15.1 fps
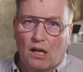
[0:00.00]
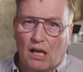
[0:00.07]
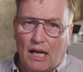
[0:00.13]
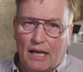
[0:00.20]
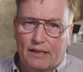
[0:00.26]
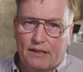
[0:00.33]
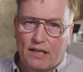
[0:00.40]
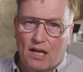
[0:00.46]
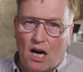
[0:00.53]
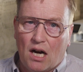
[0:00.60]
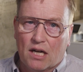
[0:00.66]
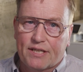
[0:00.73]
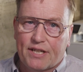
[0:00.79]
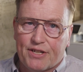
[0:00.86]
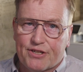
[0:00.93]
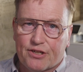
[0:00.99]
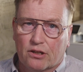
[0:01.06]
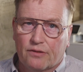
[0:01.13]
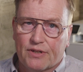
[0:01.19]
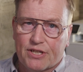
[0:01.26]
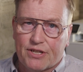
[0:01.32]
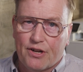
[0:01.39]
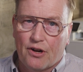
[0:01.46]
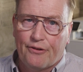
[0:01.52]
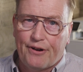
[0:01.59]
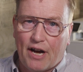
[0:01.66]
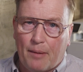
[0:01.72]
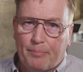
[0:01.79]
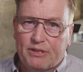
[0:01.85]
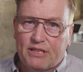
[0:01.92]
like the aux and service node
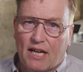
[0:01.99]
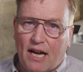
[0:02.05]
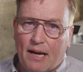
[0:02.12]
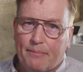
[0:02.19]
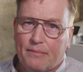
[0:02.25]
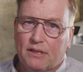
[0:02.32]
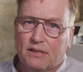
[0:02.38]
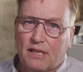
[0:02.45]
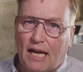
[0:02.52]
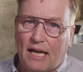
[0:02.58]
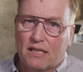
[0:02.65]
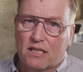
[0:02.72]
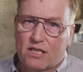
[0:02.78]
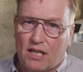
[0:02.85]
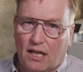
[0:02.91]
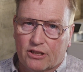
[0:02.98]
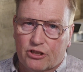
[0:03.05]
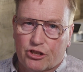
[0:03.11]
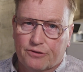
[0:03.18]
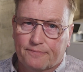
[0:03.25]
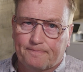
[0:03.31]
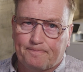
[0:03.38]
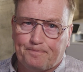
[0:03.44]
uptime and such.